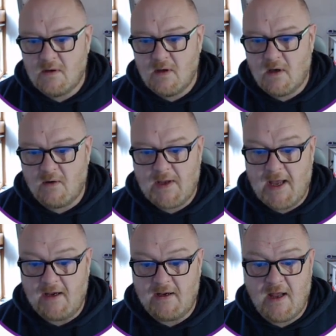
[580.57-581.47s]

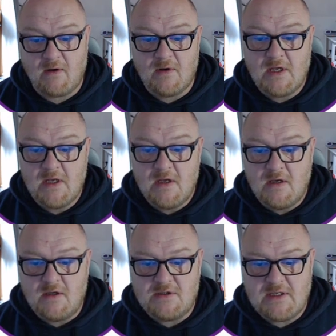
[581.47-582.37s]
Okay, now
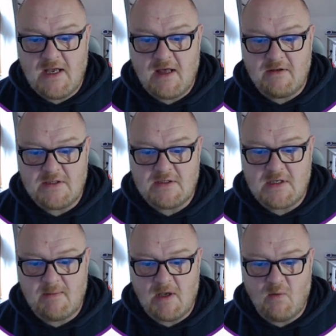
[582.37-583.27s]
you see how this is
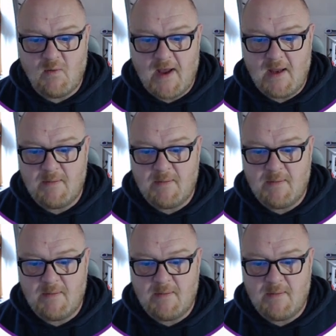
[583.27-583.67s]
coming away,